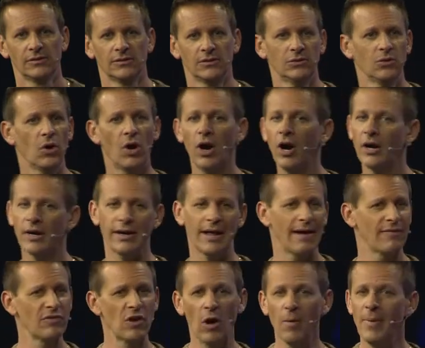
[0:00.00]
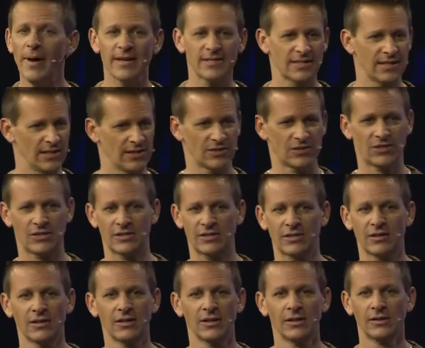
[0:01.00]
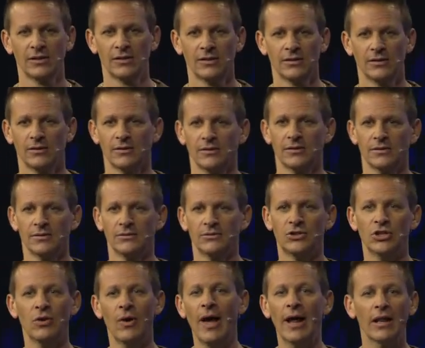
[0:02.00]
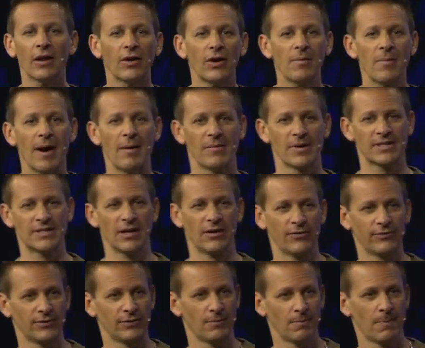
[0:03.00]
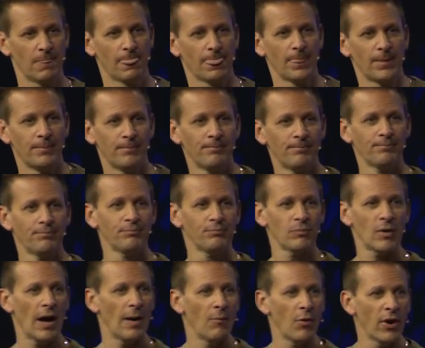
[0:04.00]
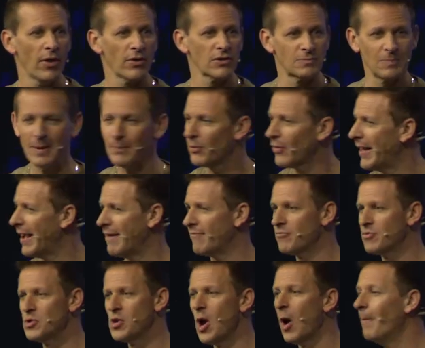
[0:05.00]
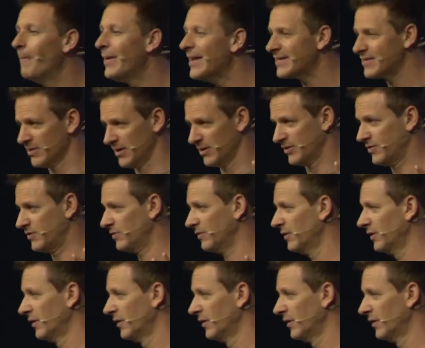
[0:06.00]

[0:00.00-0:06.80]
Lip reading: who aren't and have no business. Do you know what I learned about myself? I'm one of those people that have no business